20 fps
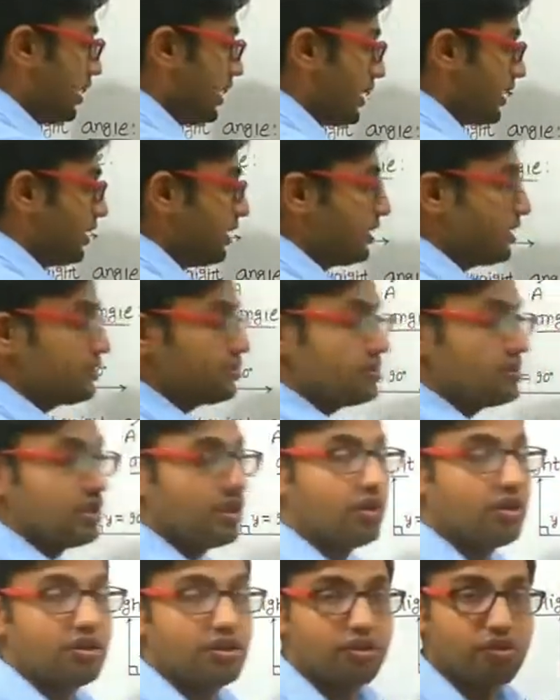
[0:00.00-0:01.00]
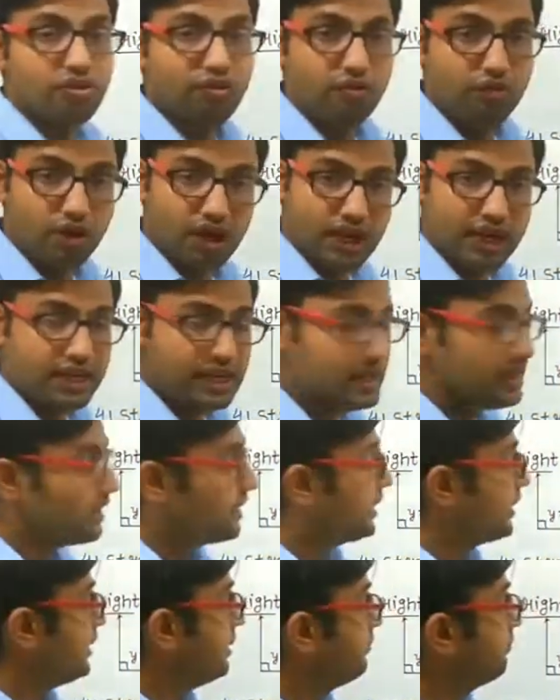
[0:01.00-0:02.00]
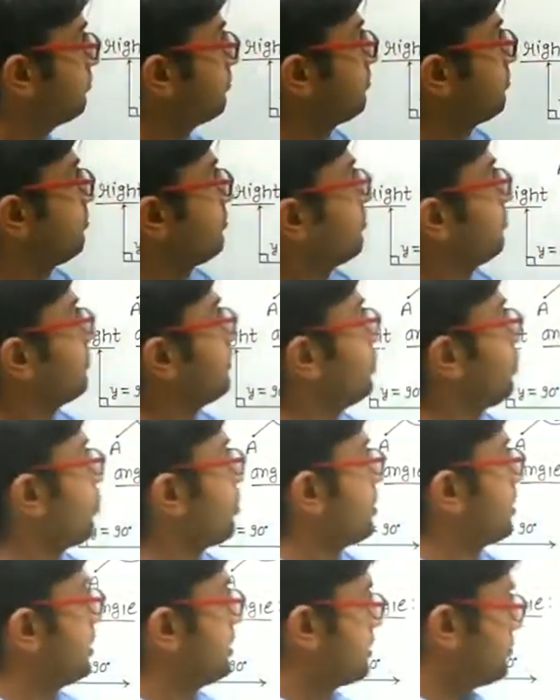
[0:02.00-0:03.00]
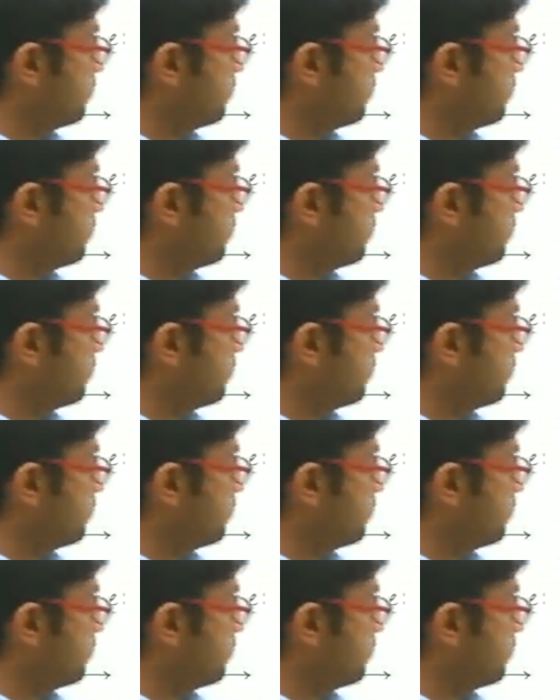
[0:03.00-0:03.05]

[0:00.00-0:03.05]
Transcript: angle is 180 degree. Total is